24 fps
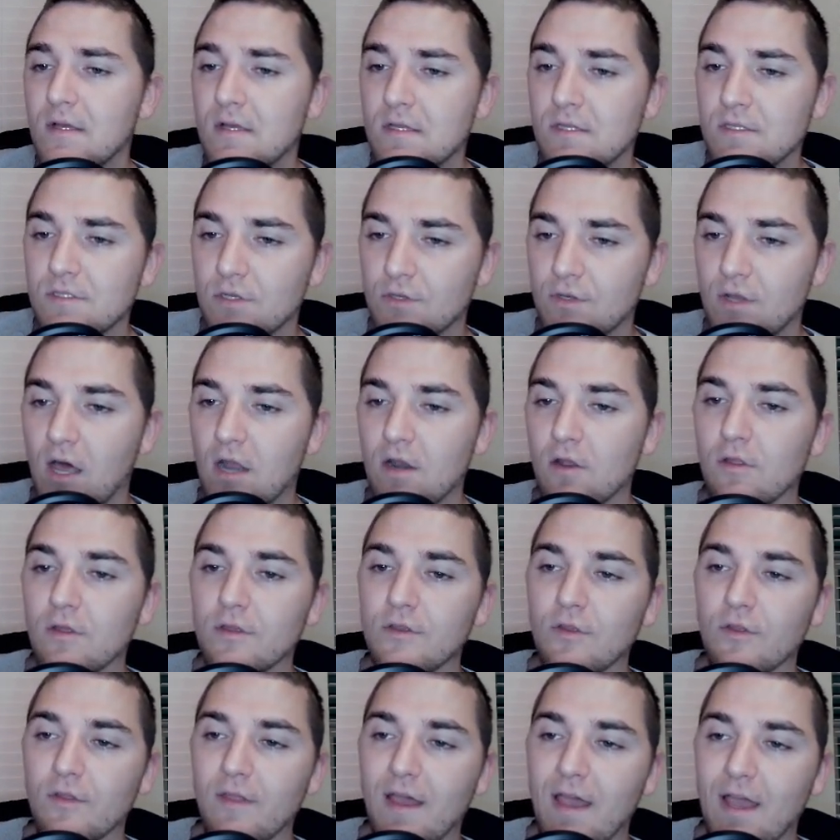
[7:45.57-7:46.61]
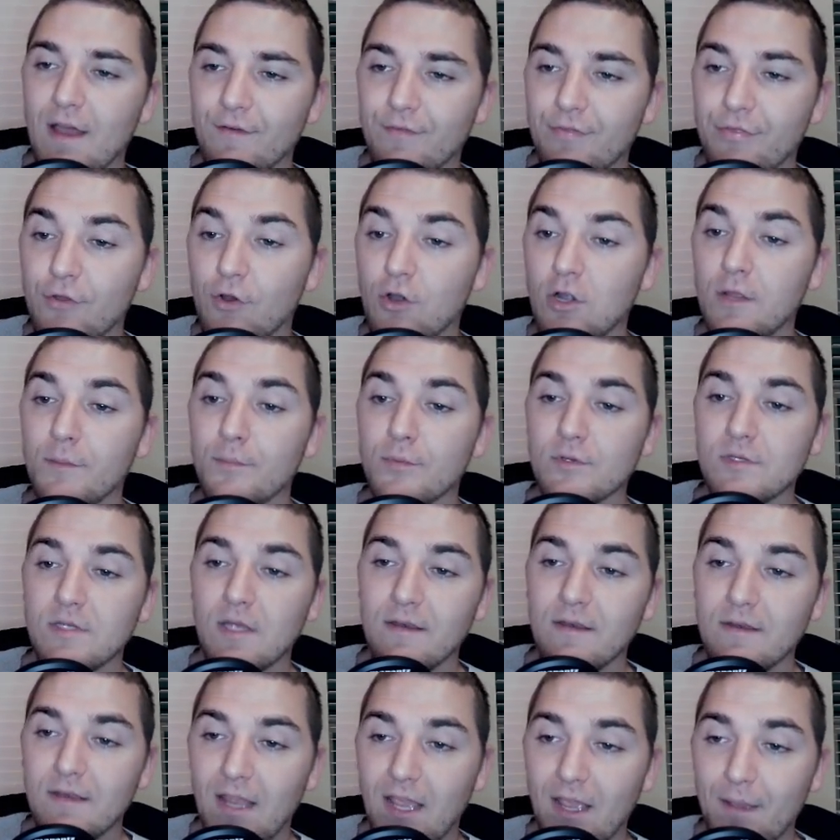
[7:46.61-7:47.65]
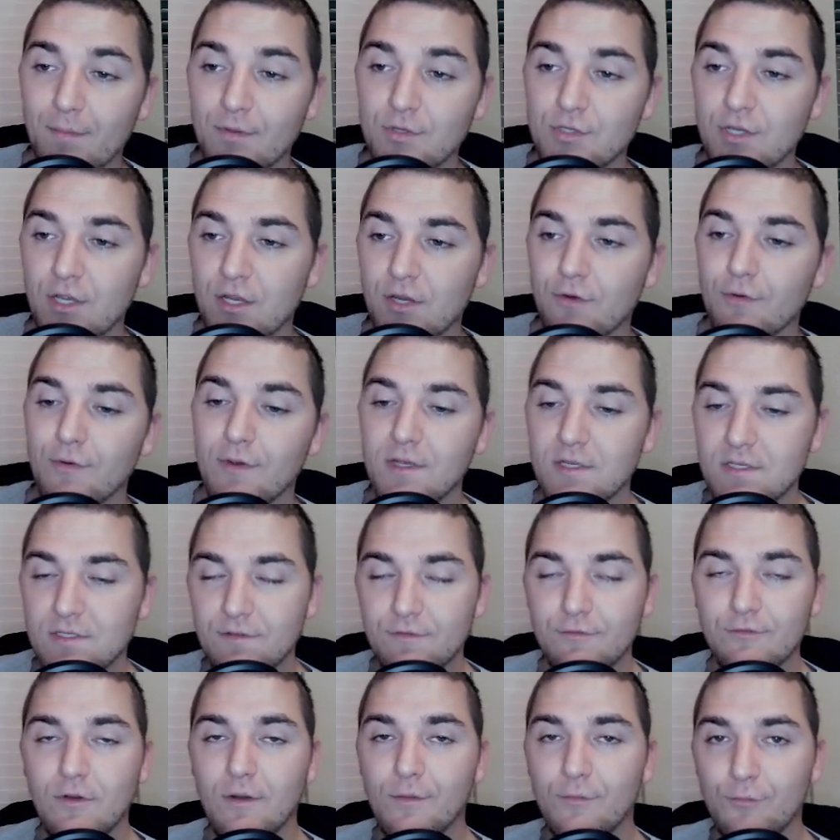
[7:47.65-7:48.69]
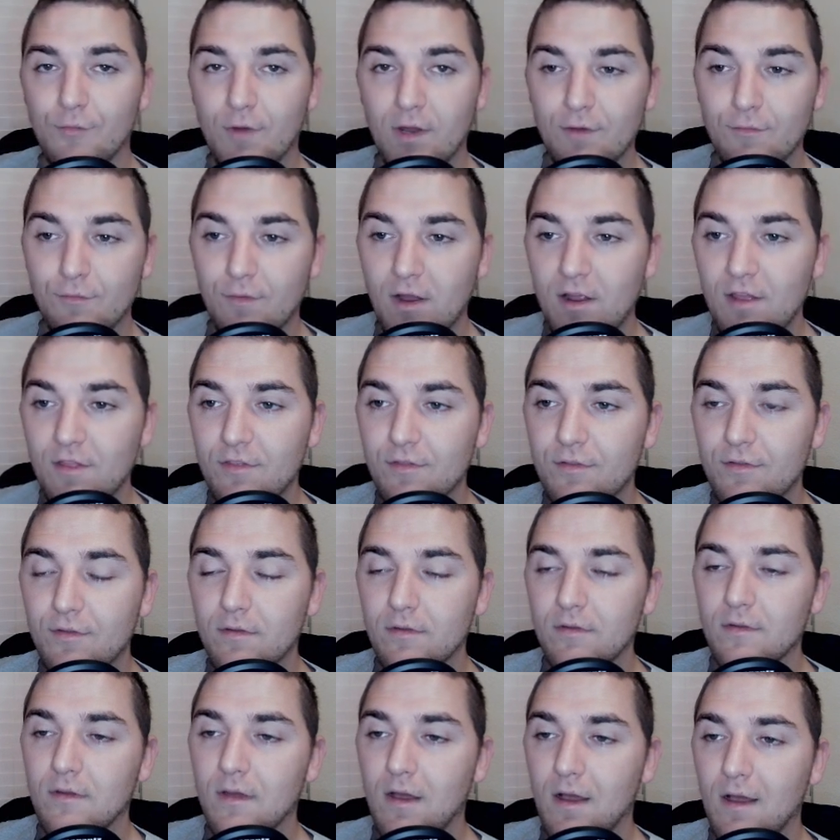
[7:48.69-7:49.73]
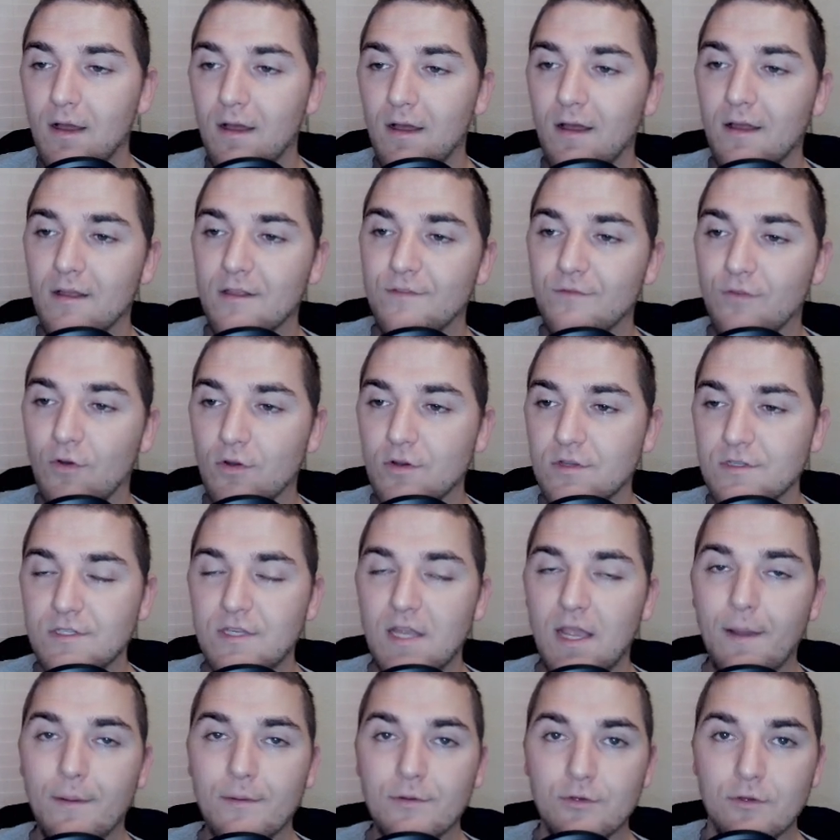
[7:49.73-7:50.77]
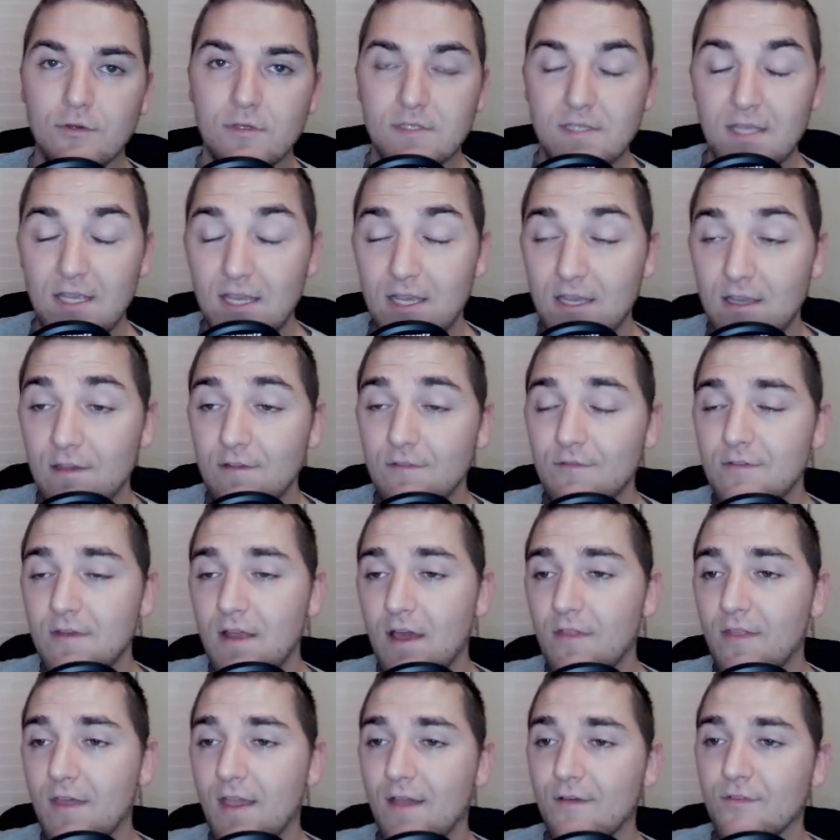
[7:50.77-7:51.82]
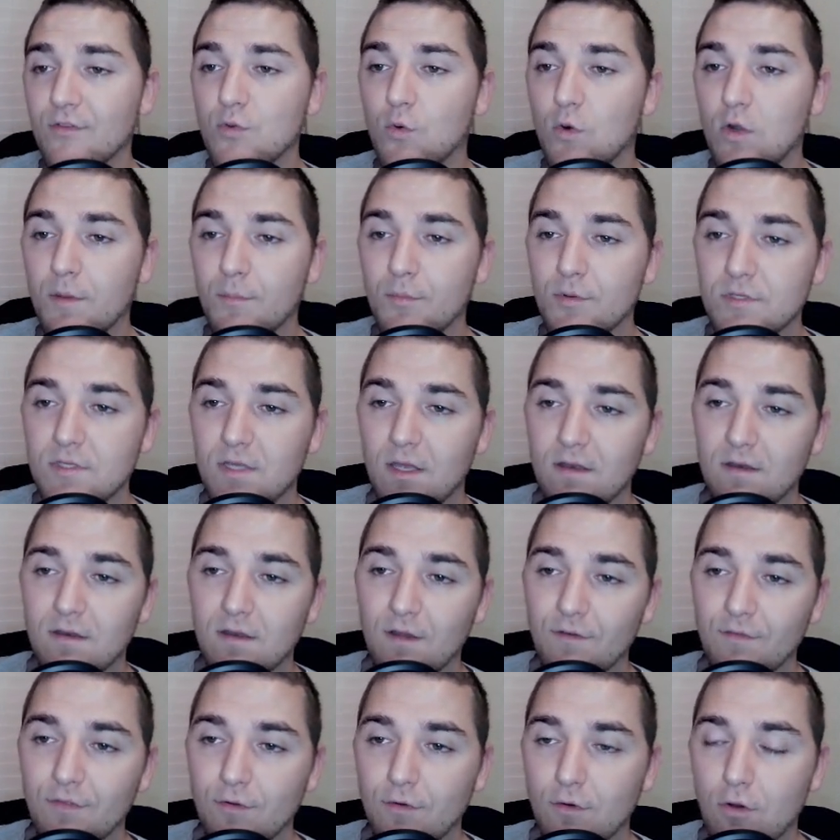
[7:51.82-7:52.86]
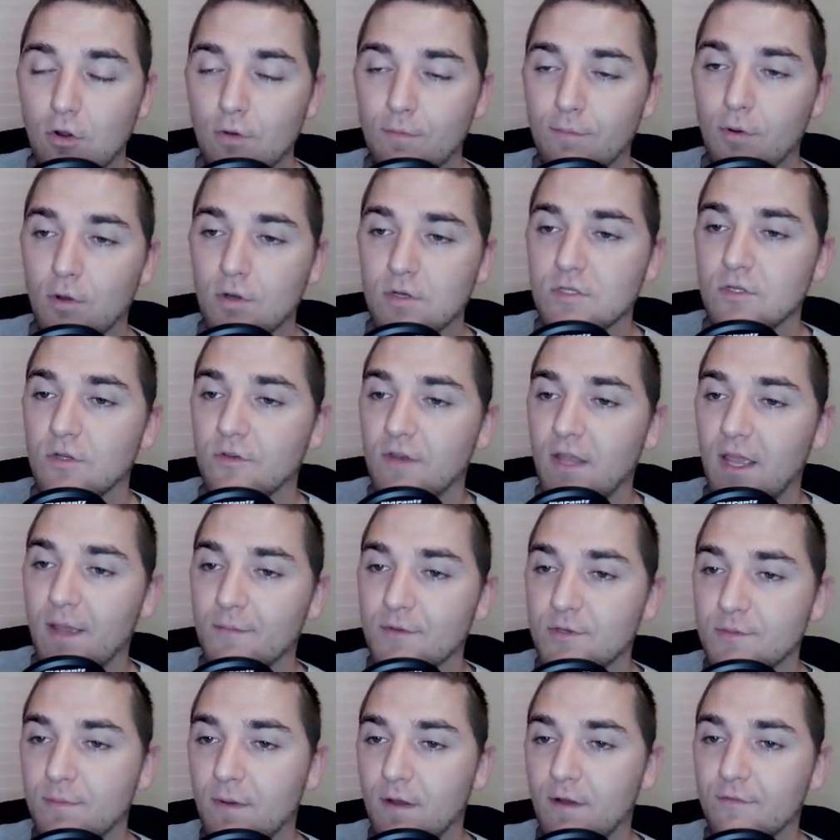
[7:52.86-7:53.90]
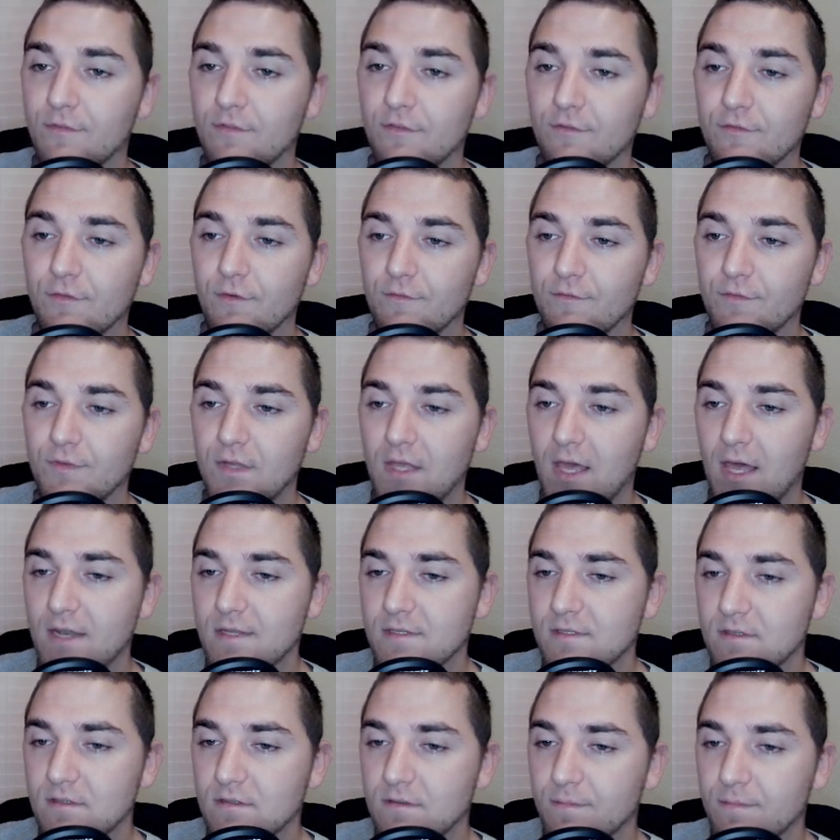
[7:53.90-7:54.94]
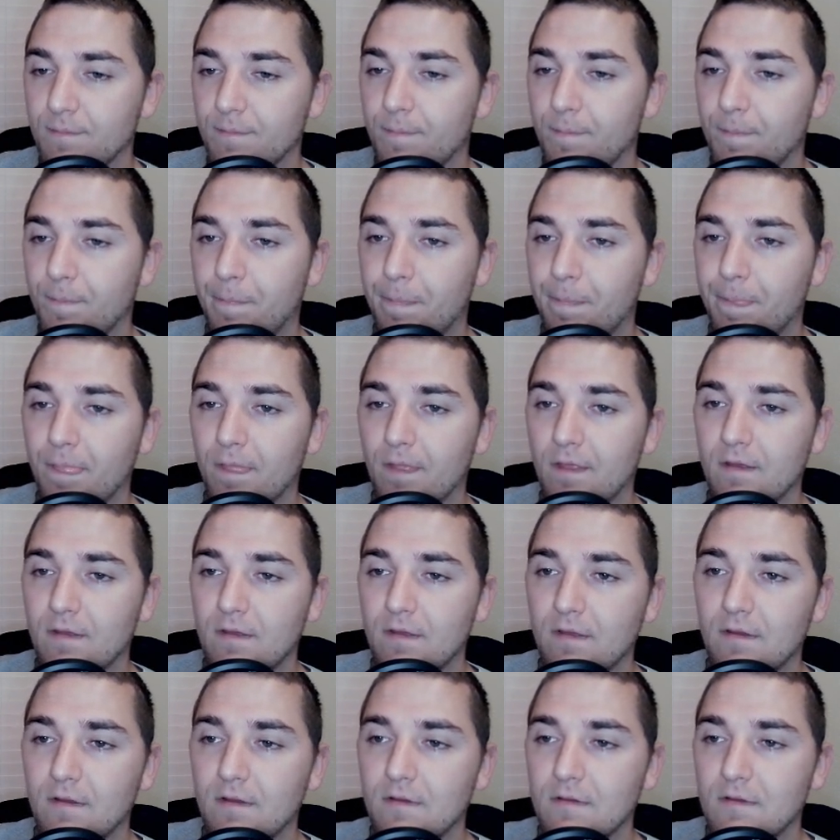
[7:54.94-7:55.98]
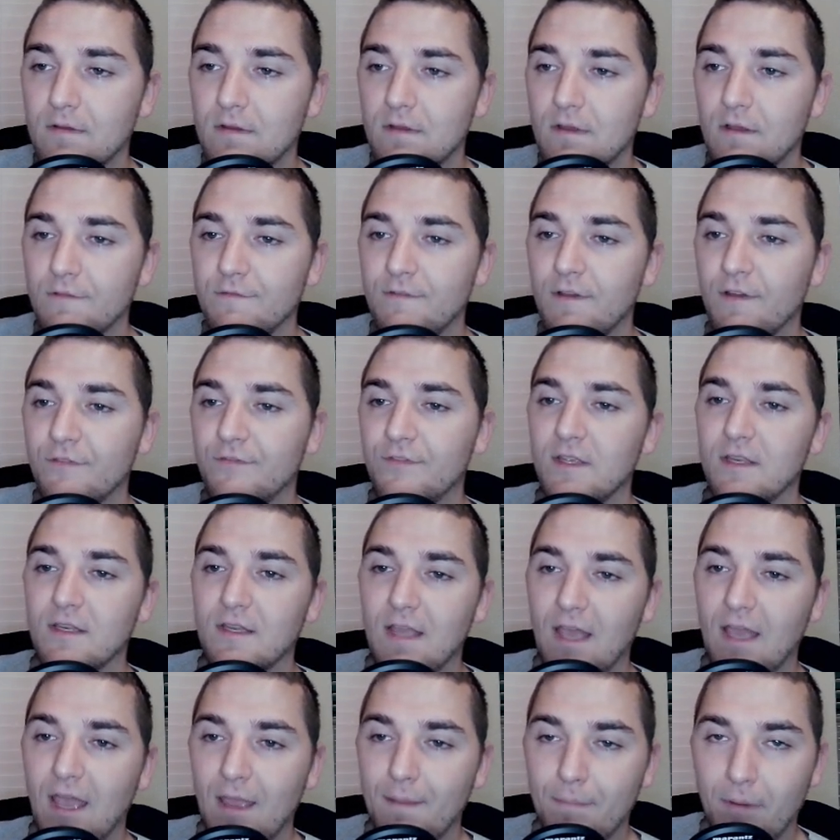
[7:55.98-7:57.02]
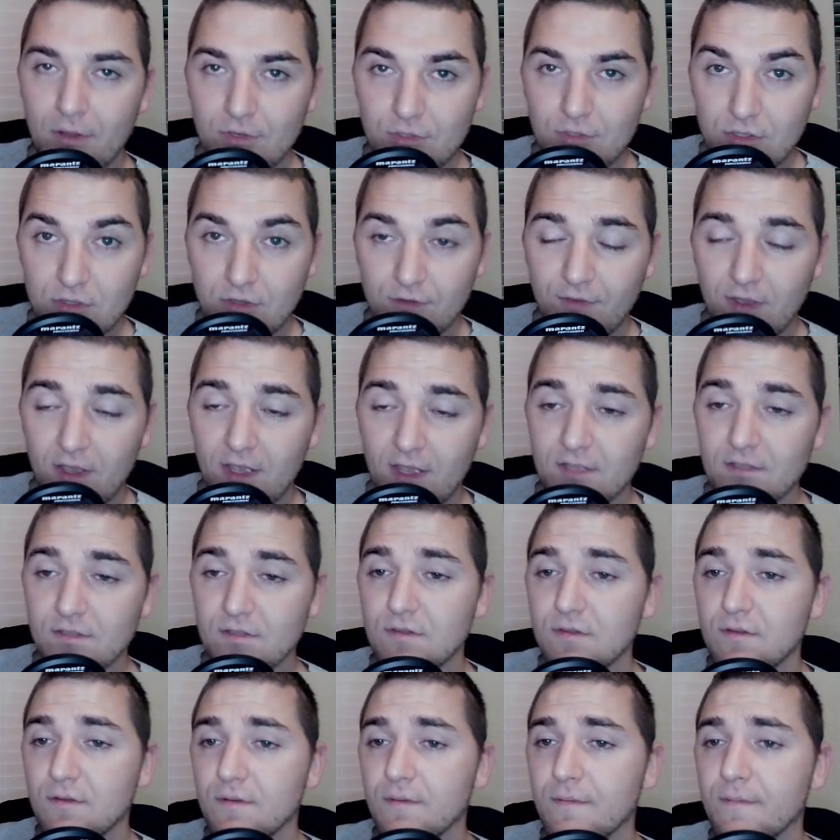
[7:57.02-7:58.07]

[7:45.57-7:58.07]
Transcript: So not only do they have 30% damage increase from Ringwraith as far as damage received, now they have a 20% of their own personal damage buff from Fanaticism. 15k punch in the face.